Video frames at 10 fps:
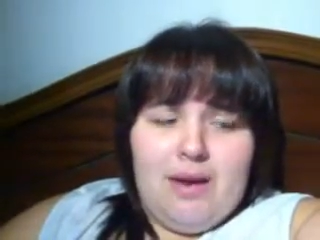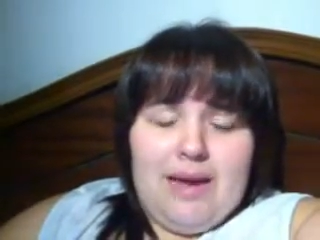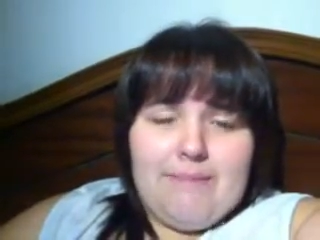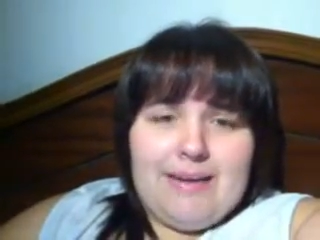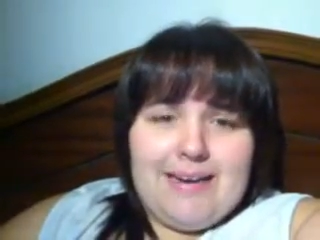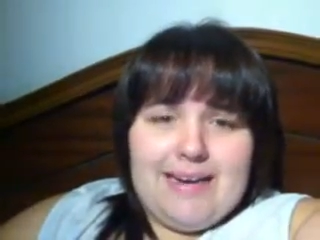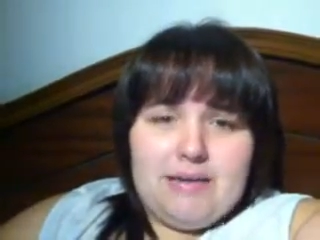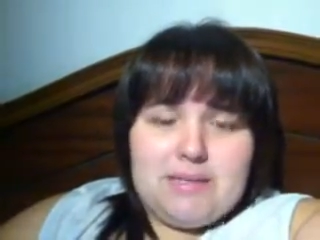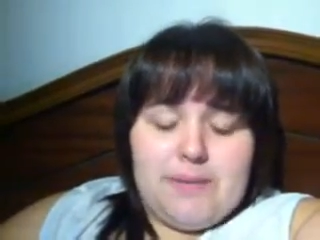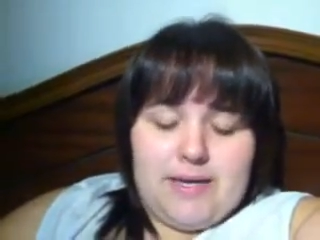I'm getting
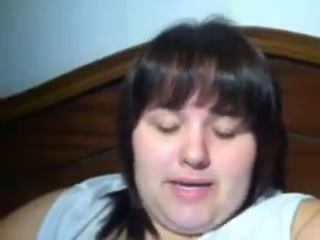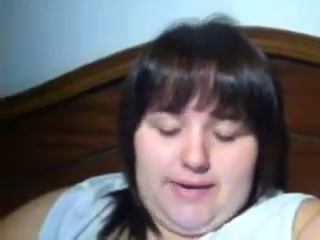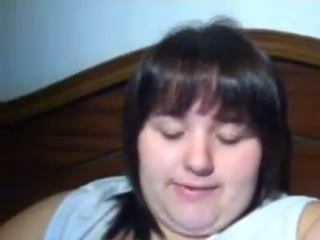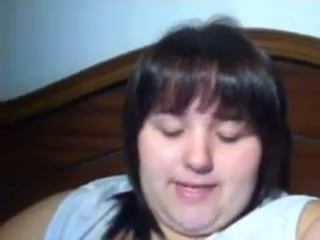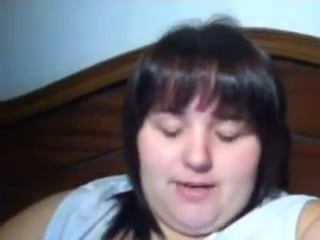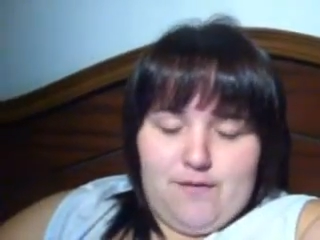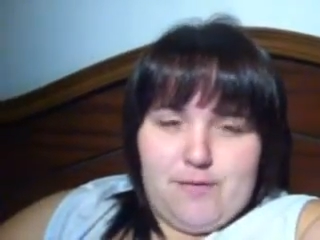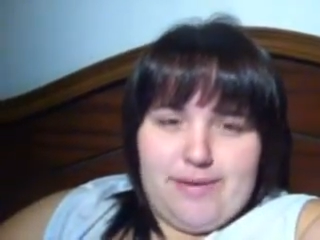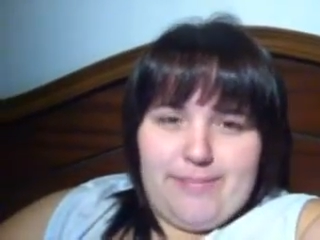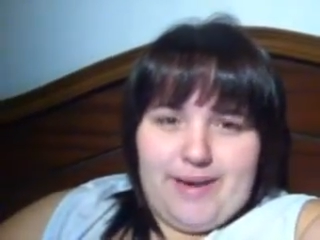heaps better now. I've taken off
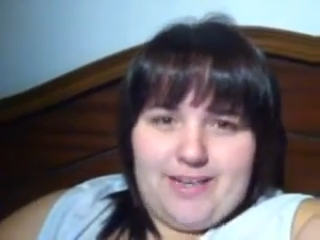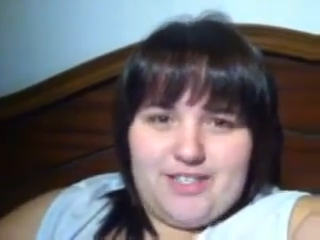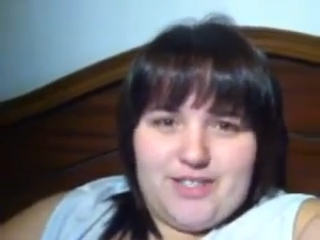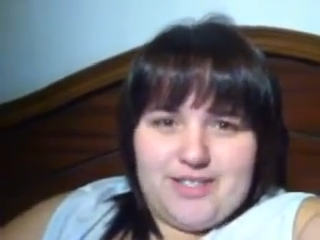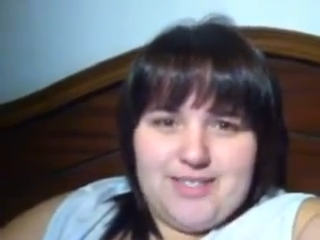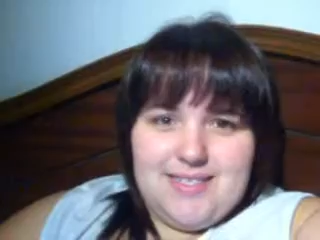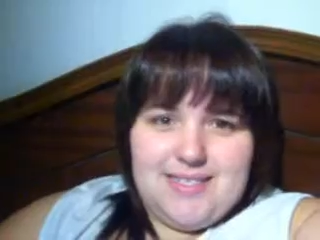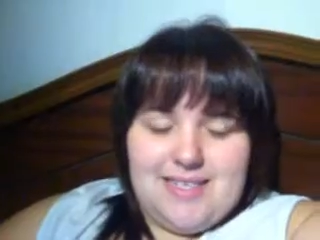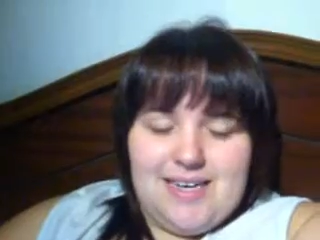all my bandages,